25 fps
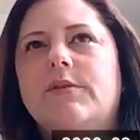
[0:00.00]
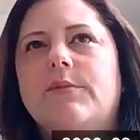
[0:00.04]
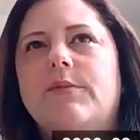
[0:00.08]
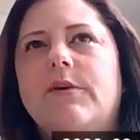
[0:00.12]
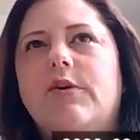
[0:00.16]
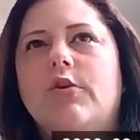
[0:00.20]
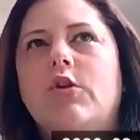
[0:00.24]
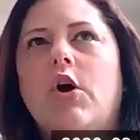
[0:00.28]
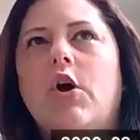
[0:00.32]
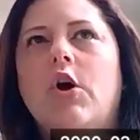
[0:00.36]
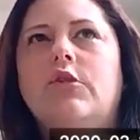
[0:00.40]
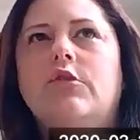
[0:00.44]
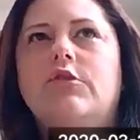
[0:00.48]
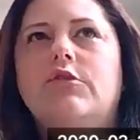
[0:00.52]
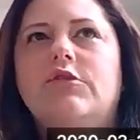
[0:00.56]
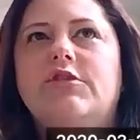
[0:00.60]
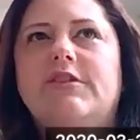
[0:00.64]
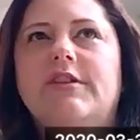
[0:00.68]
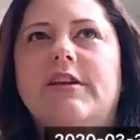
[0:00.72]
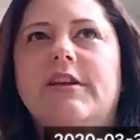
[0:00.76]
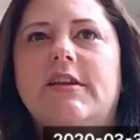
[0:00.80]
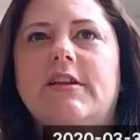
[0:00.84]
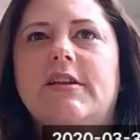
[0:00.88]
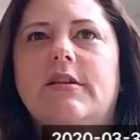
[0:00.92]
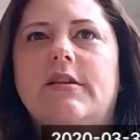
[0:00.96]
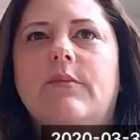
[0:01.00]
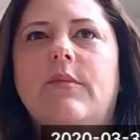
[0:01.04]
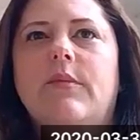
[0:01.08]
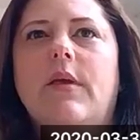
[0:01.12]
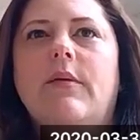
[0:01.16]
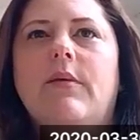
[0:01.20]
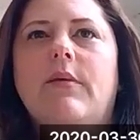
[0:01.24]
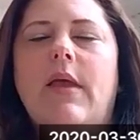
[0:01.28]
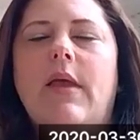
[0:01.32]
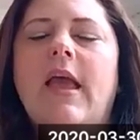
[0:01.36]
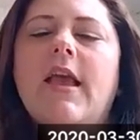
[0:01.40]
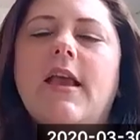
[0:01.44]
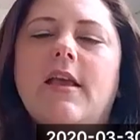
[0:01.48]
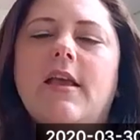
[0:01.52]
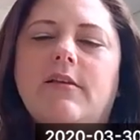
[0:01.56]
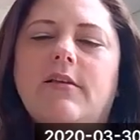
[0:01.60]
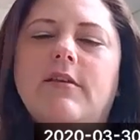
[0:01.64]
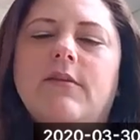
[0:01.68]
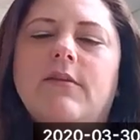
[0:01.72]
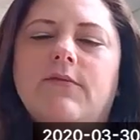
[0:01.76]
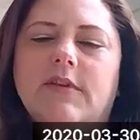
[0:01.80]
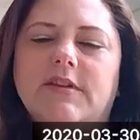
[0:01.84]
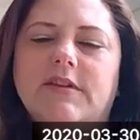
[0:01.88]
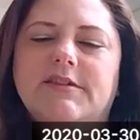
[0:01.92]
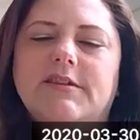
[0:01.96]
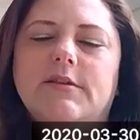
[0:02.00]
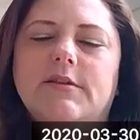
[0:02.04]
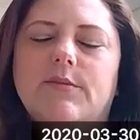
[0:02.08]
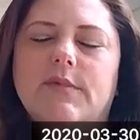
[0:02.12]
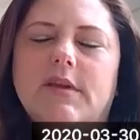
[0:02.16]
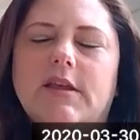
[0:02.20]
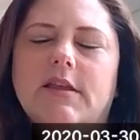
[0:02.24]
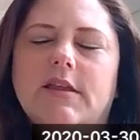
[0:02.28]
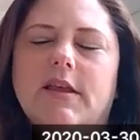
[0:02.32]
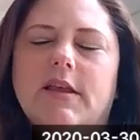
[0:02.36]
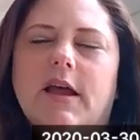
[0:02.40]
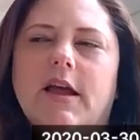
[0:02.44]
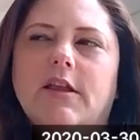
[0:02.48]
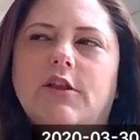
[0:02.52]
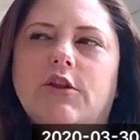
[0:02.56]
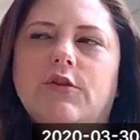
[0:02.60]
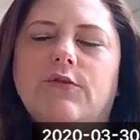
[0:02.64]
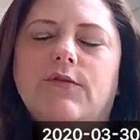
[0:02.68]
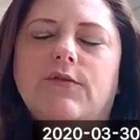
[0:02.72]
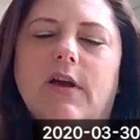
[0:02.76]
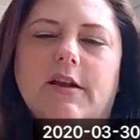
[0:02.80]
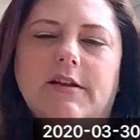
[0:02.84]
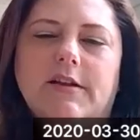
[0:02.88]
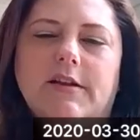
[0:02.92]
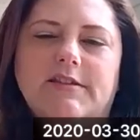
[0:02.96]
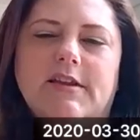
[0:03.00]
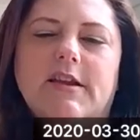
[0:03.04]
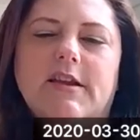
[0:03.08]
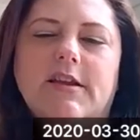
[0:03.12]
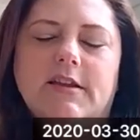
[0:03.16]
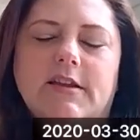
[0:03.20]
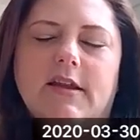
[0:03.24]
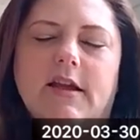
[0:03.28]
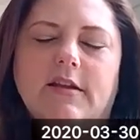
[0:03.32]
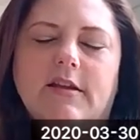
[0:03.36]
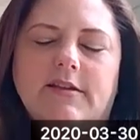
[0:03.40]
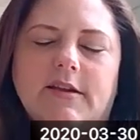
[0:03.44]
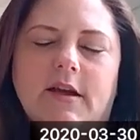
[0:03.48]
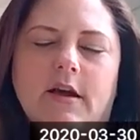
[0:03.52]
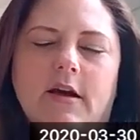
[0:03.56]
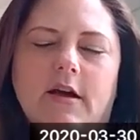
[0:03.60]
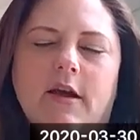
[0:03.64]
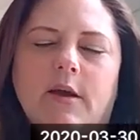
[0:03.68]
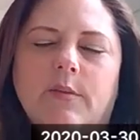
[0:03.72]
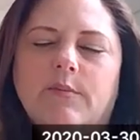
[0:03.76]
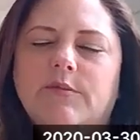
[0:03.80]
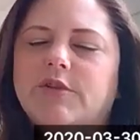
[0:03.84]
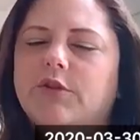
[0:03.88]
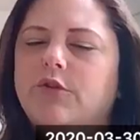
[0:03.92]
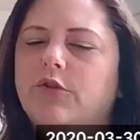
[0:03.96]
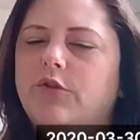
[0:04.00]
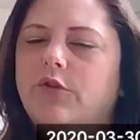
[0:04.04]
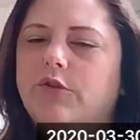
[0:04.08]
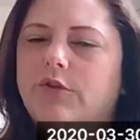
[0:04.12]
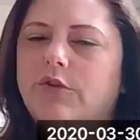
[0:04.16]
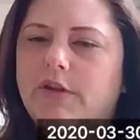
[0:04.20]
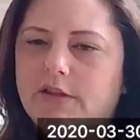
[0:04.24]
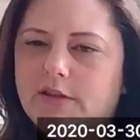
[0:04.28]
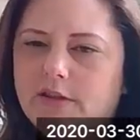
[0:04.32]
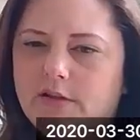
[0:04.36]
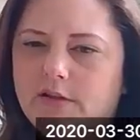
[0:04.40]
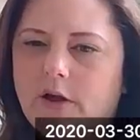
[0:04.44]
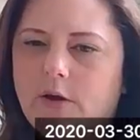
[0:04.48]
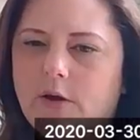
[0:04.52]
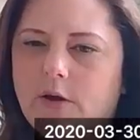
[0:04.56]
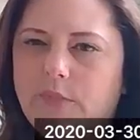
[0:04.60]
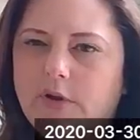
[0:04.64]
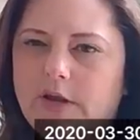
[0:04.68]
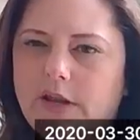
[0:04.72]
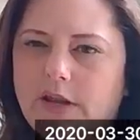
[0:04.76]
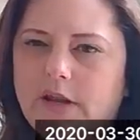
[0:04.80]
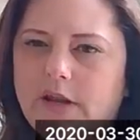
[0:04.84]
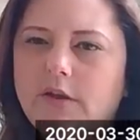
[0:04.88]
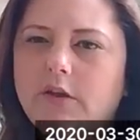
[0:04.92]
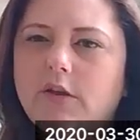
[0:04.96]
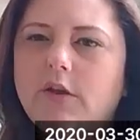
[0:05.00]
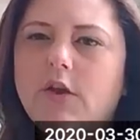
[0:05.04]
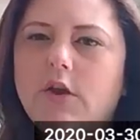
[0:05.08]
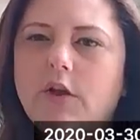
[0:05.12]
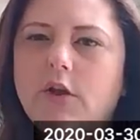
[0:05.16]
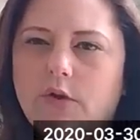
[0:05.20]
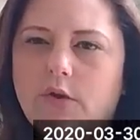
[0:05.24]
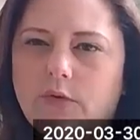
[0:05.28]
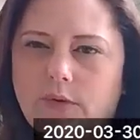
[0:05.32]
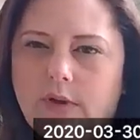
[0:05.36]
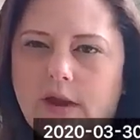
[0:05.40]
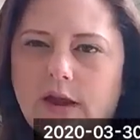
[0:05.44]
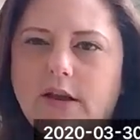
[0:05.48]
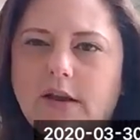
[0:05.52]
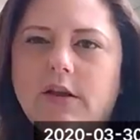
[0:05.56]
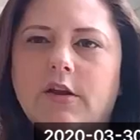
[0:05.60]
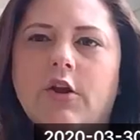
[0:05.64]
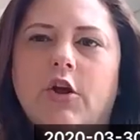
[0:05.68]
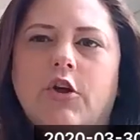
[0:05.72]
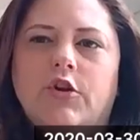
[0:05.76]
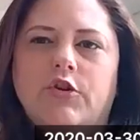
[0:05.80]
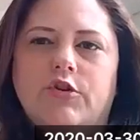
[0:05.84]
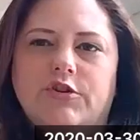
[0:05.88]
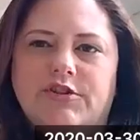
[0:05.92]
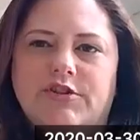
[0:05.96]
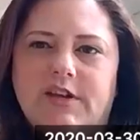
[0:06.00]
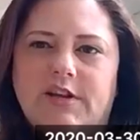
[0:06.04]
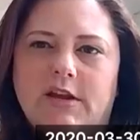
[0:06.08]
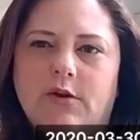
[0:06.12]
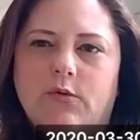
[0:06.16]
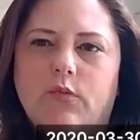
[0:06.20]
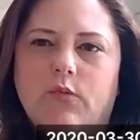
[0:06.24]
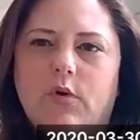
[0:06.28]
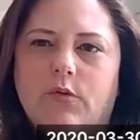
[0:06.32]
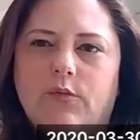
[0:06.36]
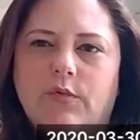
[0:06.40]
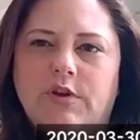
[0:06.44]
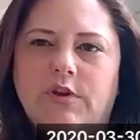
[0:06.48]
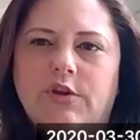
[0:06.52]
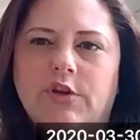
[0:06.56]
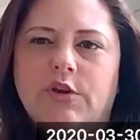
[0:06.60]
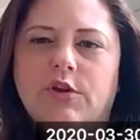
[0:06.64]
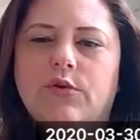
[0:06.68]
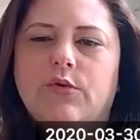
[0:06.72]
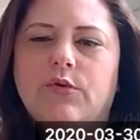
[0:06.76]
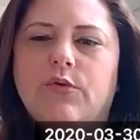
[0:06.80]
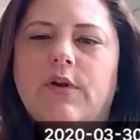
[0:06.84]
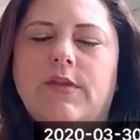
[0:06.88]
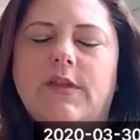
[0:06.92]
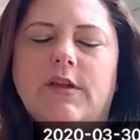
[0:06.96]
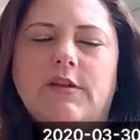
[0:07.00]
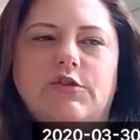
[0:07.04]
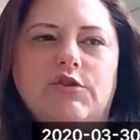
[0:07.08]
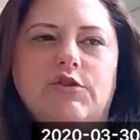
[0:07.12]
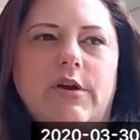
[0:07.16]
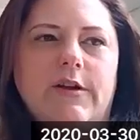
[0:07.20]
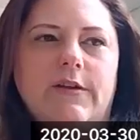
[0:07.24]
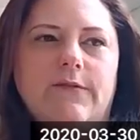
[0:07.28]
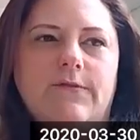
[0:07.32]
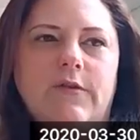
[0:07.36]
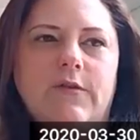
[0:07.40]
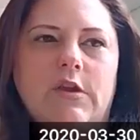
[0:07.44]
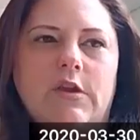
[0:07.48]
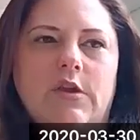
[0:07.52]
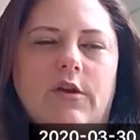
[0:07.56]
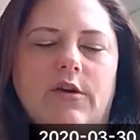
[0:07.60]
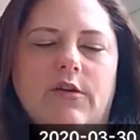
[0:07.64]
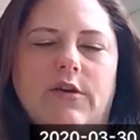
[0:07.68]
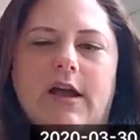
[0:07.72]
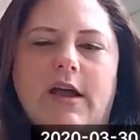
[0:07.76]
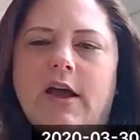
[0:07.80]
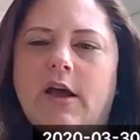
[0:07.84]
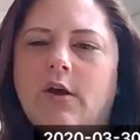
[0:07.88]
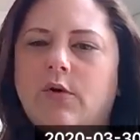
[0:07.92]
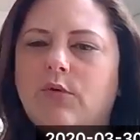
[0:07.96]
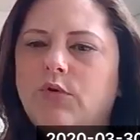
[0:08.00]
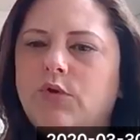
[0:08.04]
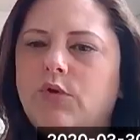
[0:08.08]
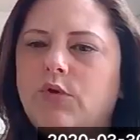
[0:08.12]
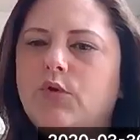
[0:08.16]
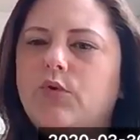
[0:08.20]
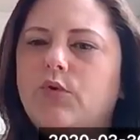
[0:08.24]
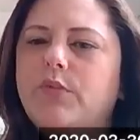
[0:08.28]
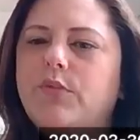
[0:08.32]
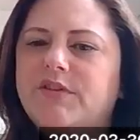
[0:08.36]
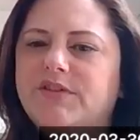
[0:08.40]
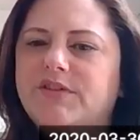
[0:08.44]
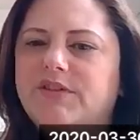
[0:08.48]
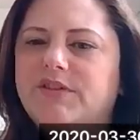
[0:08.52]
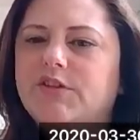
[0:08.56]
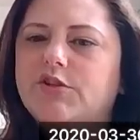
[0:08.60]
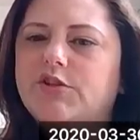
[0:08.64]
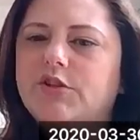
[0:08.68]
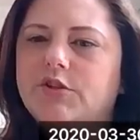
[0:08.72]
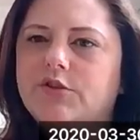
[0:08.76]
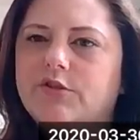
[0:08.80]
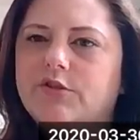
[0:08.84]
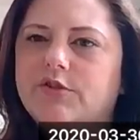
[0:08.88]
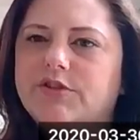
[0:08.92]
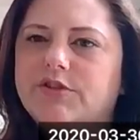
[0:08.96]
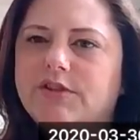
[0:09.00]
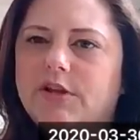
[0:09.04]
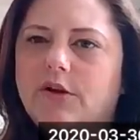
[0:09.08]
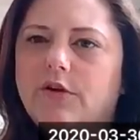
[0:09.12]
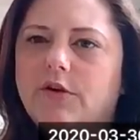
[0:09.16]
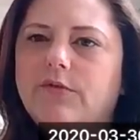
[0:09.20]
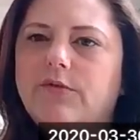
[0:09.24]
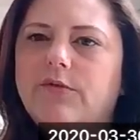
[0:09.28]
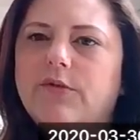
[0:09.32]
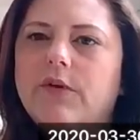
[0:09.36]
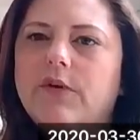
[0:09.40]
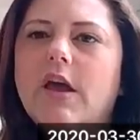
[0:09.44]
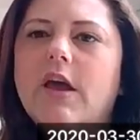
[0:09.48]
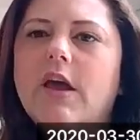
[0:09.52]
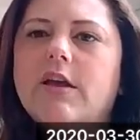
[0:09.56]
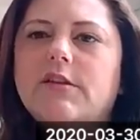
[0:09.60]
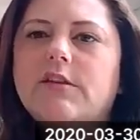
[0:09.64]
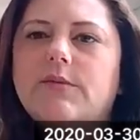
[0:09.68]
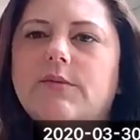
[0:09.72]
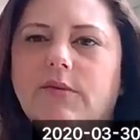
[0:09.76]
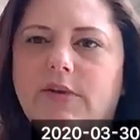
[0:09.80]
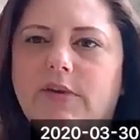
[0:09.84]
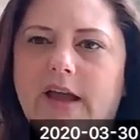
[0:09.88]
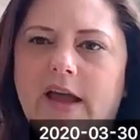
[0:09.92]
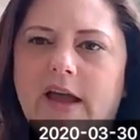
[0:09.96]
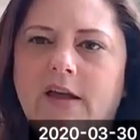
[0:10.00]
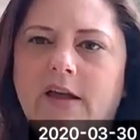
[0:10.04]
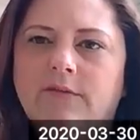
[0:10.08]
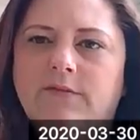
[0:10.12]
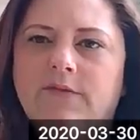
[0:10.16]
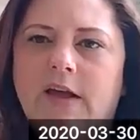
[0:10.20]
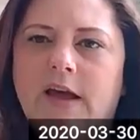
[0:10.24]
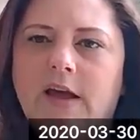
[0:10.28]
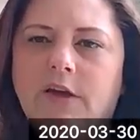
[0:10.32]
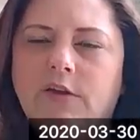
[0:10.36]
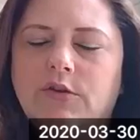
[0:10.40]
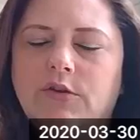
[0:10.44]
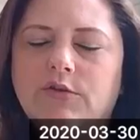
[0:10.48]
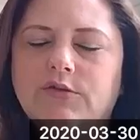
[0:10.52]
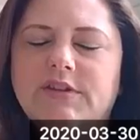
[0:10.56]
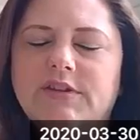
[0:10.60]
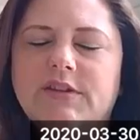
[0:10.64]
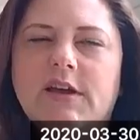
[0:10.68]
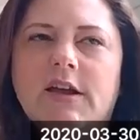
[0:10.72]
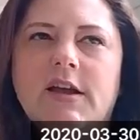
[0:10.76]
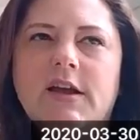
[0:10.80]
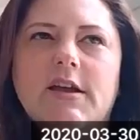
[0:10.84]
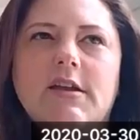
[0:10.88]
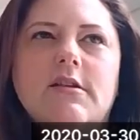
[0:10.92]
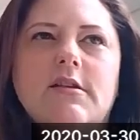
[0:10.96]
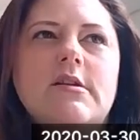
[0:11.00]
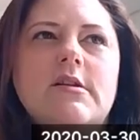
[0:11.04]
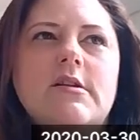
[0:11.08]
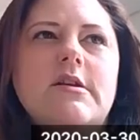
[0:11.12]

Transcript: It's about convincing me that you've kind of taken that time to look at the company, right? And understand what we do, and then trying to figure out how you position yourself to be able to add value to that.